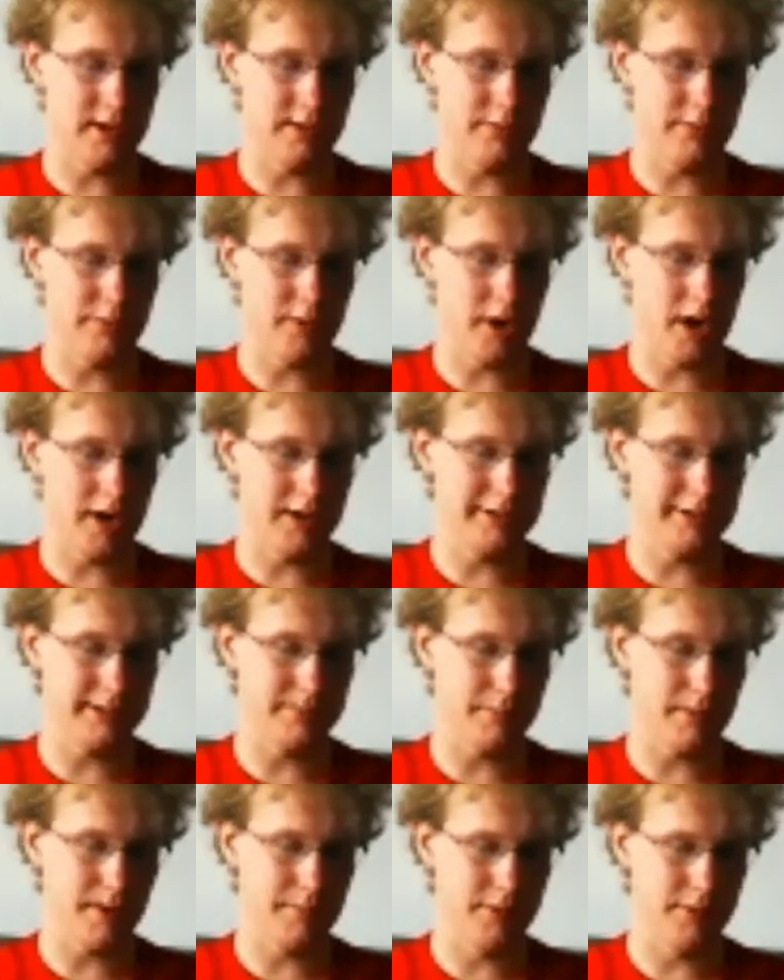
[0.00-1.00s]
uh, frogs
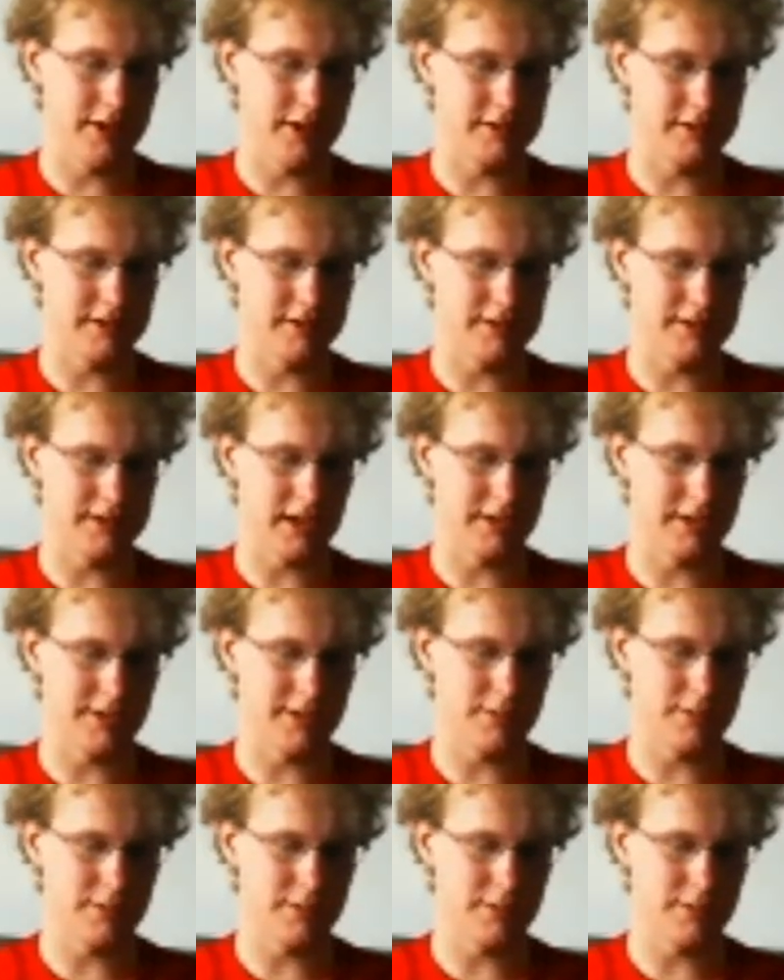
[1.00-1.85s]
and pumpkins and such,